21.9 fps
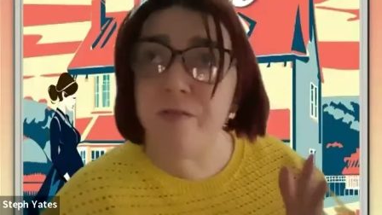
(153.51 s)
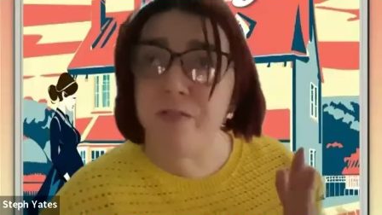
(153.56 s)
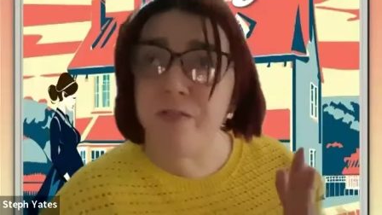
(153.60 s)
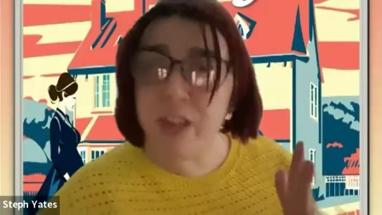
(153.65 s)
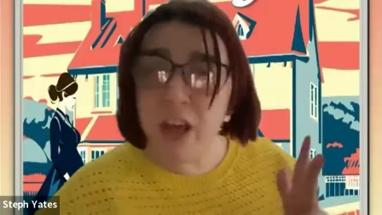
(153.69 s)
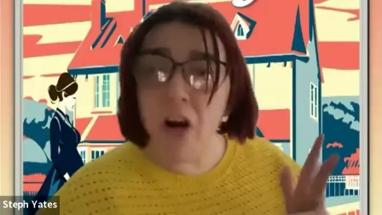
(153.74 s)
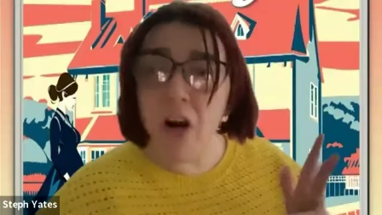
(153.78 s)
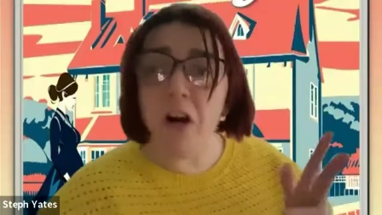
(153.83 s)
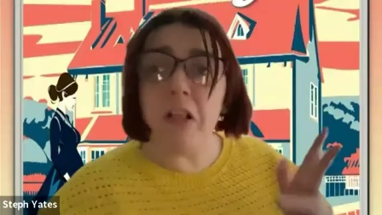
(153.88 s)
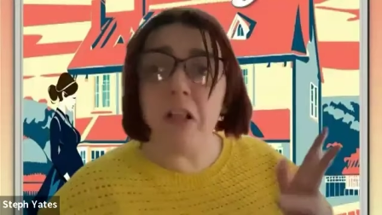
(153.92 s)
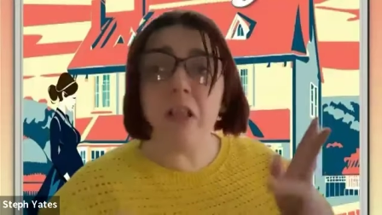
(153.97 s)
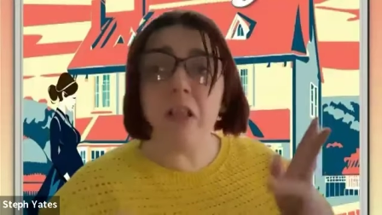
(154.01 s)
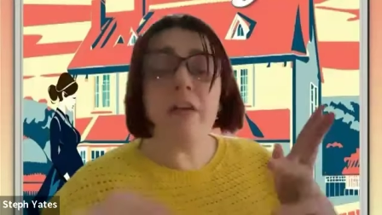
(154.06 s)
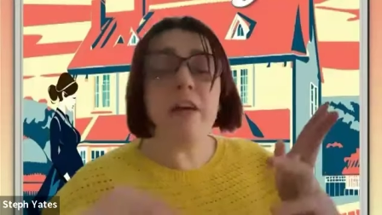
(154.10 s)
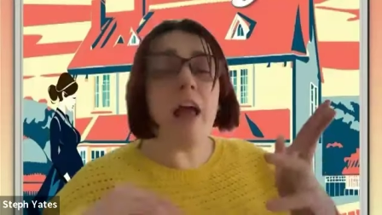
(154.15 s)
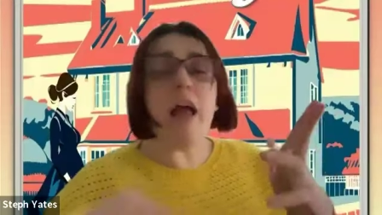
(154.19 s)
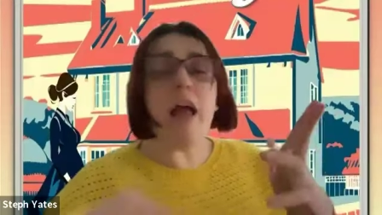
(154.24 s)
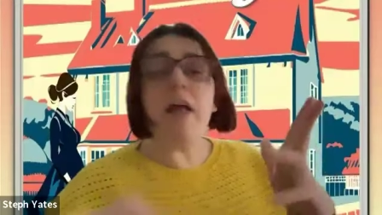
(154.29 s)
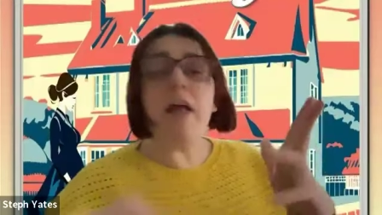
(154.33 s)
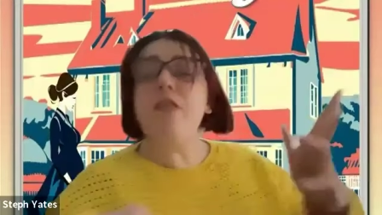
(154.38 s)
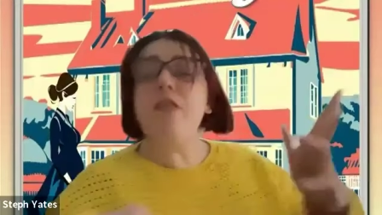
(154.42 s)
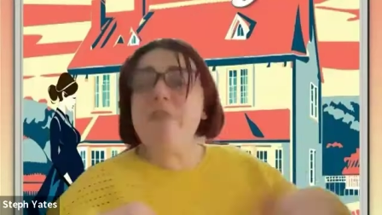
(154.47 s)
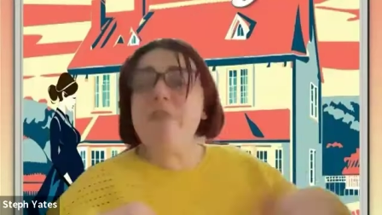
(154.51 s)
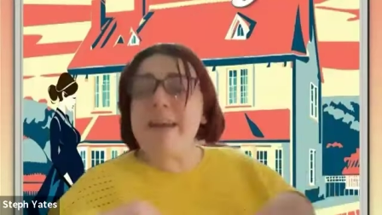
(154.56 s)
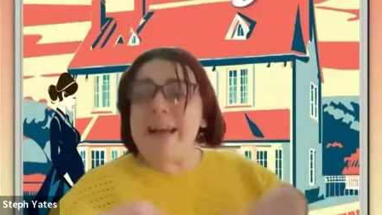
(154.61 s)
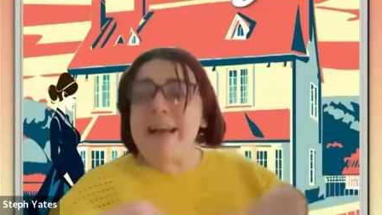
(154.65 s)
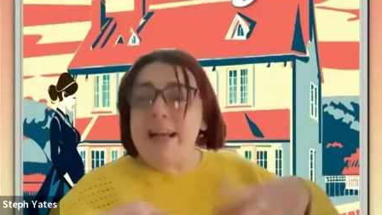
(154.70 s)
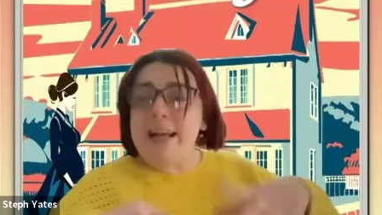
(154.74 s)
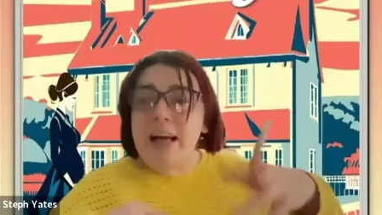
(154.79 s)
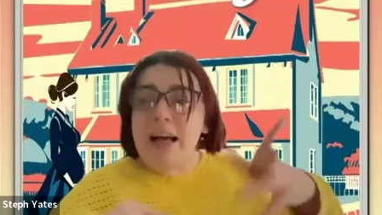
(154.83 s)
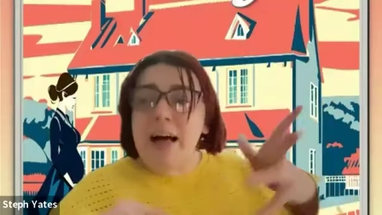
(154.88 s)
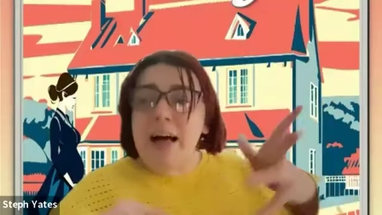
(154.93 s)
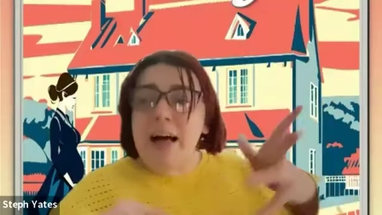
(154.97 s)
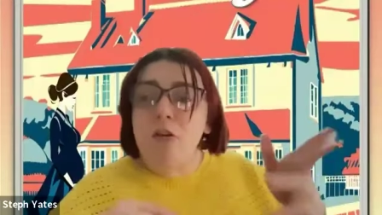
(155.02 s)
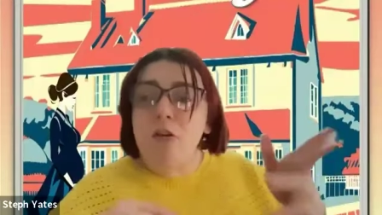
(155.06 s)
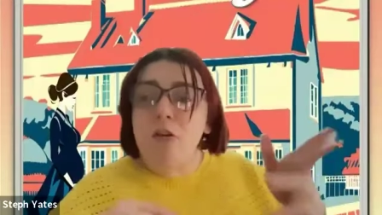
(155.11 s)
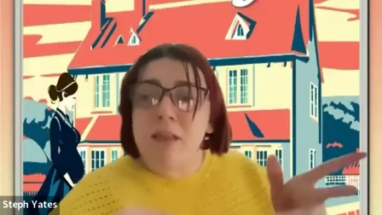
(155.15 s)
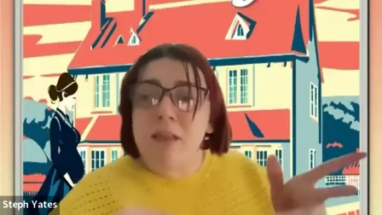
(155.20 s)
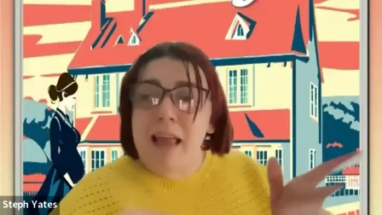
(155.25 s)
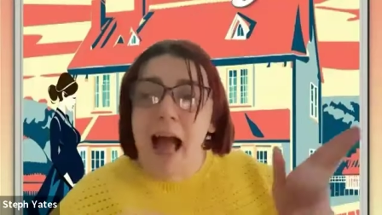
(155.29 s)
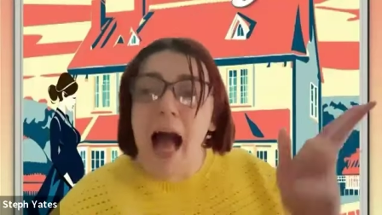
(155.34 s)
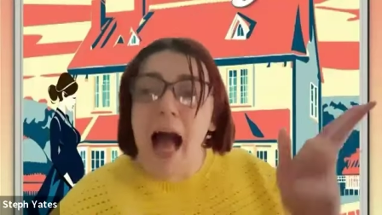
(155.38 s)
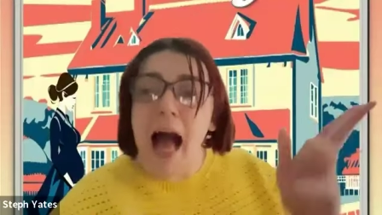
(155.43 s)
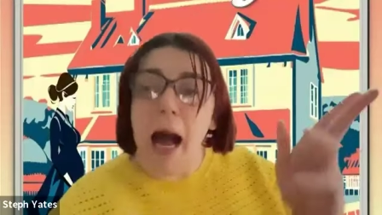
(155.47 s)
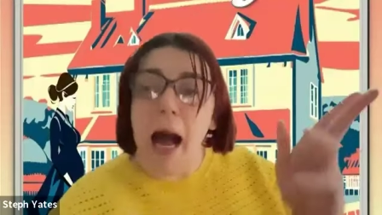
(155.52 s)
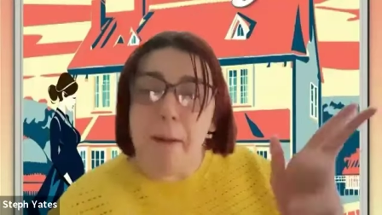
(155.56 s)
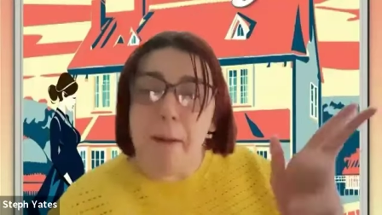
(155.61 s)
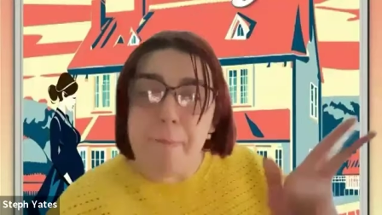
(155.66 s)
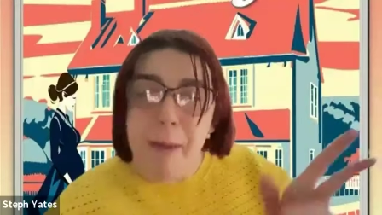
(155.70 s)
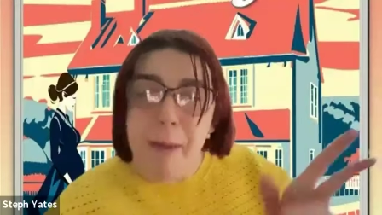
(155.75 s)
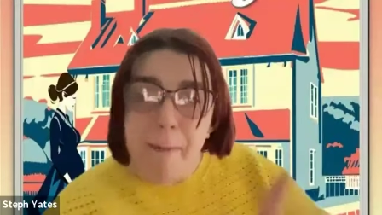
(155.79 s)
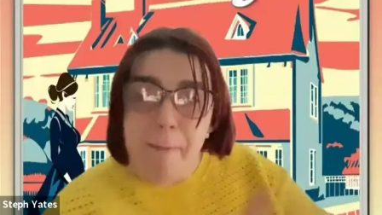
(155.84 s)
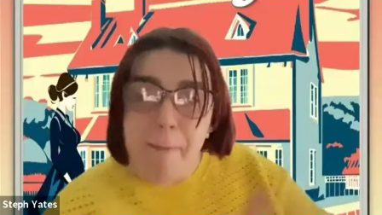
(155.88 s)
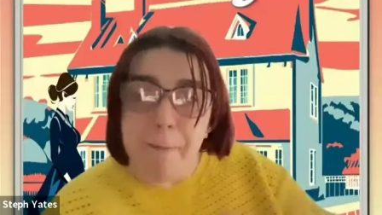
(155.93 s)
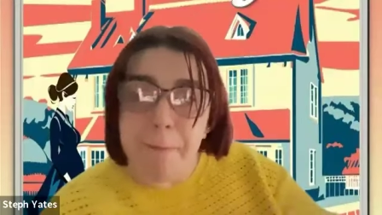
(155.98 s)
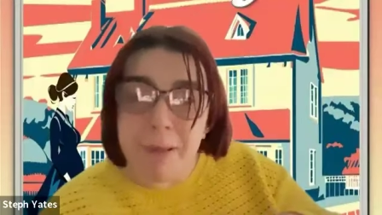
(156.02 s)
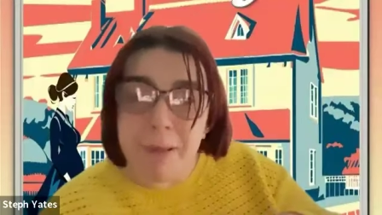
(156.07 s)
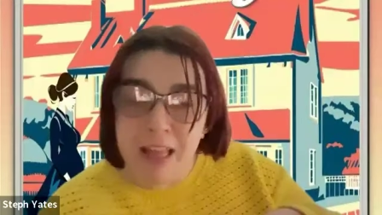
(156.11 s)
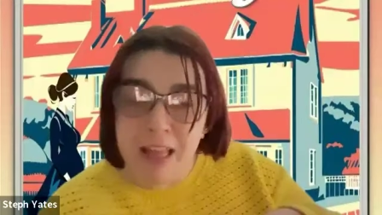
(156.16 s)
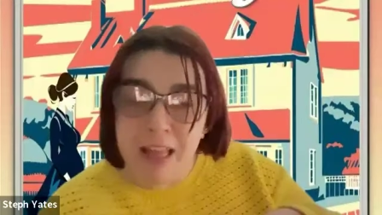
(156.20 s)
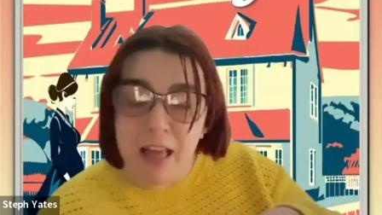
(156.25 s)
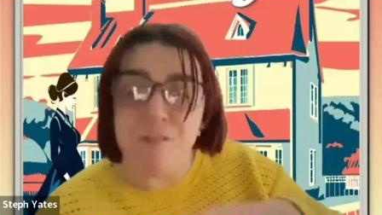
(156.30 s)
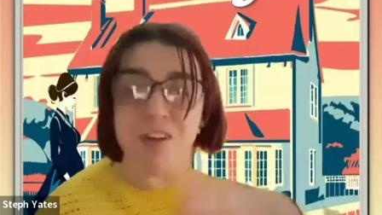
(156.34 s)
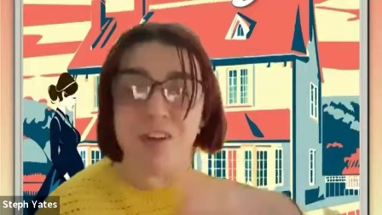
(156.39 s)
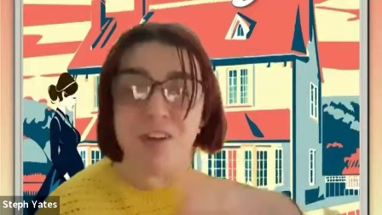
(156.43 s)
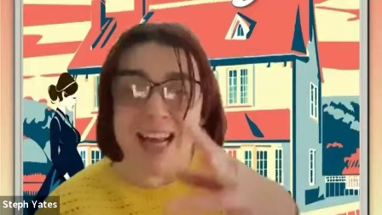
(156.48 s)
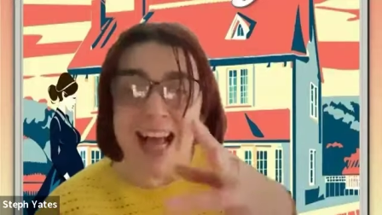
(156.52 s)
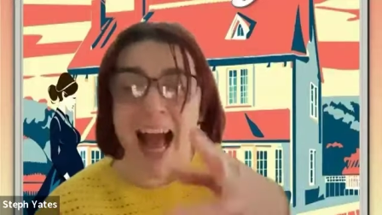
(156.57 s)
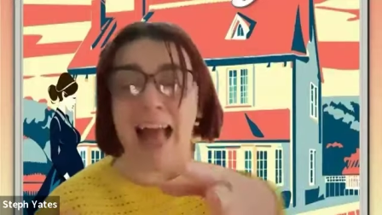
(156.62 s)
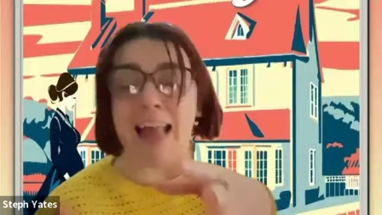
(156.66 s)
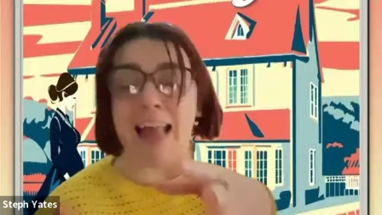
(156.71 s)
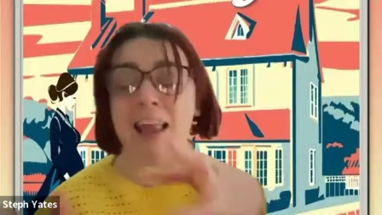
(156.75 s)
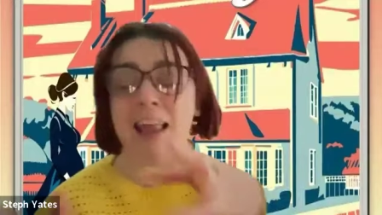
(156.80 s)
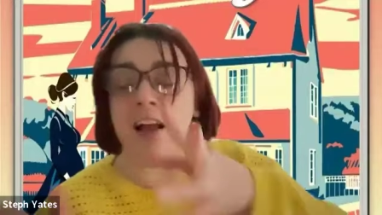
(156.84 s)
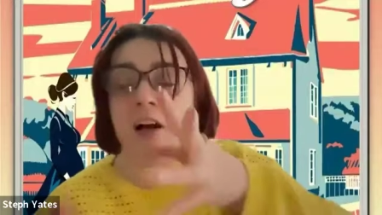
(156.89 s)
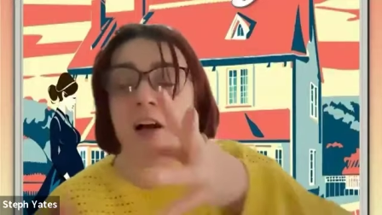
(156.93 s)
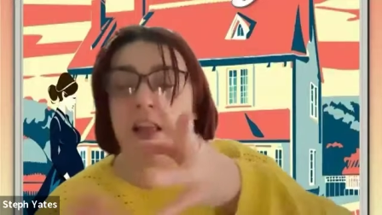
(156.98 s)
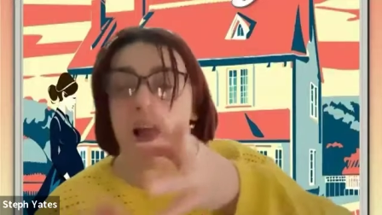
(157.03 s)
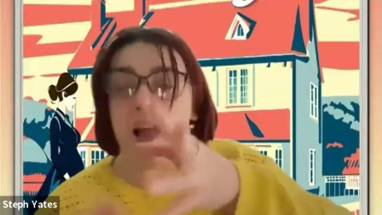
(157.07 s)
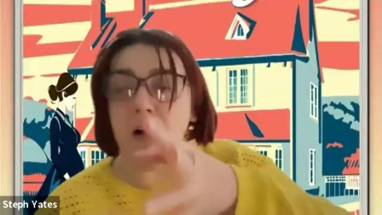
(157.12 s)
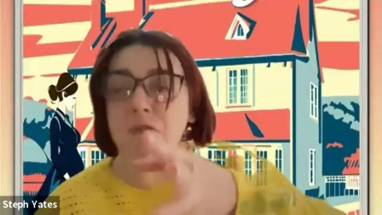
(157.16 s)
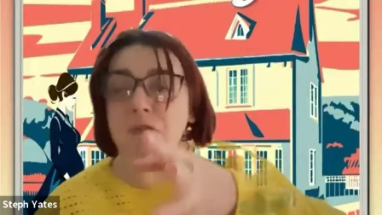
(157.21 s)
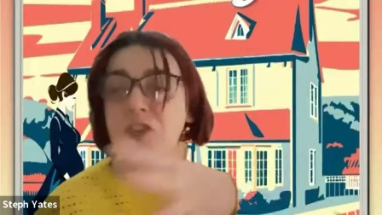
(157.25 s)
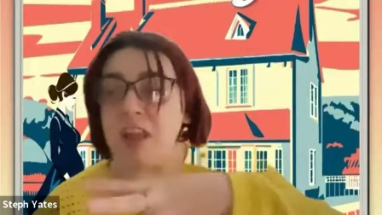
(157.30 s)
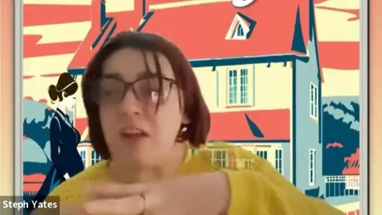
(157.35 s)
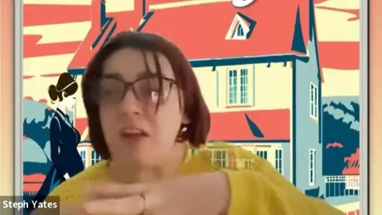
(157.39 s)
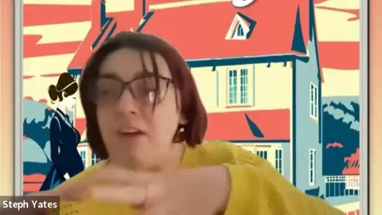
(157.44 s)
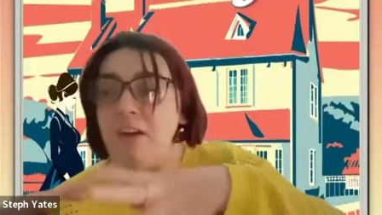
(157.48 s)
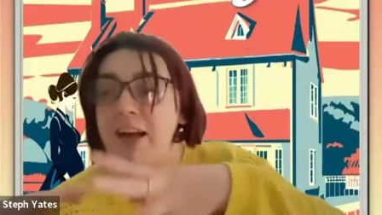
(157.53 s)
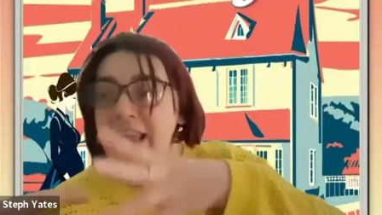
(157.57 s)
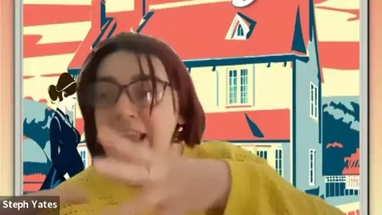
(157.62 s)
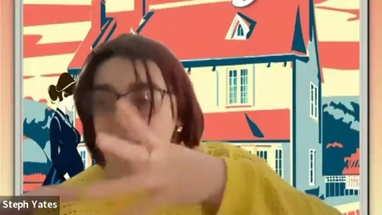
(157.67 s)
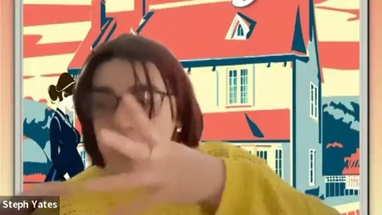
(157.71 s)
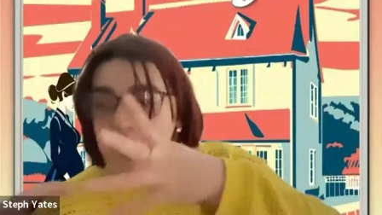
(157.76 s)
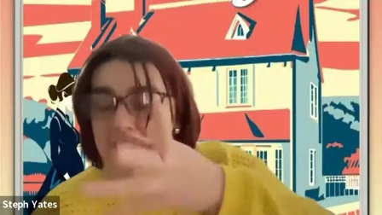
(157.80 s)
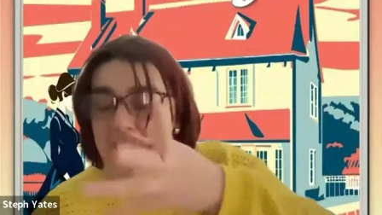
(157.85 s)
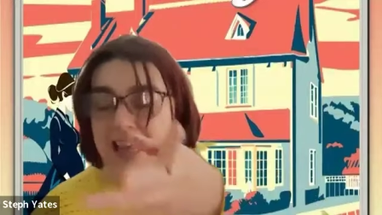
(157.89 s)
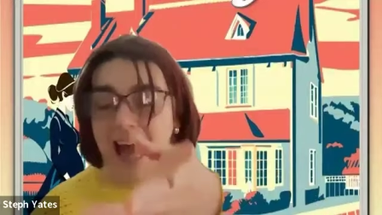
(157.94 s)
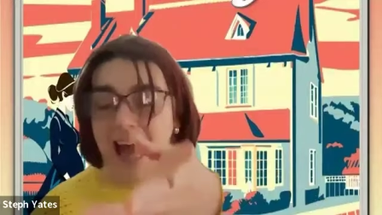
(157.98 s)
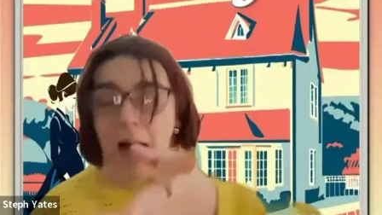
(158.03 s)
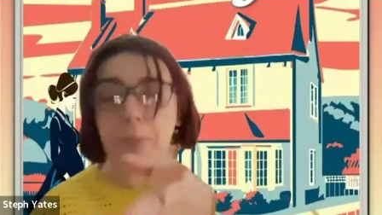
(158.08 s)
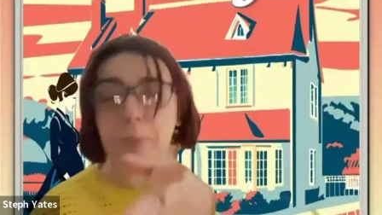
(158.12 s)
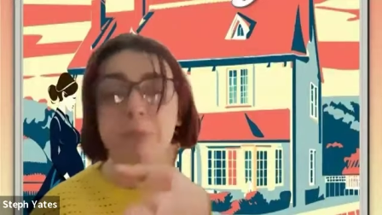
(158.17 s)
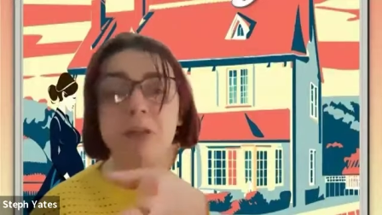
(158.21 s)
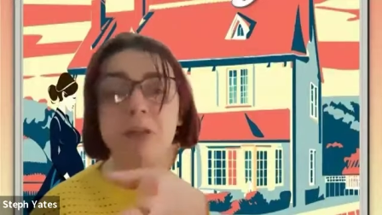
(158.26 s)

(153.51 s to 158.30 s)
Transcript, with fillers: the three girls are members of the cast because obviously Sam,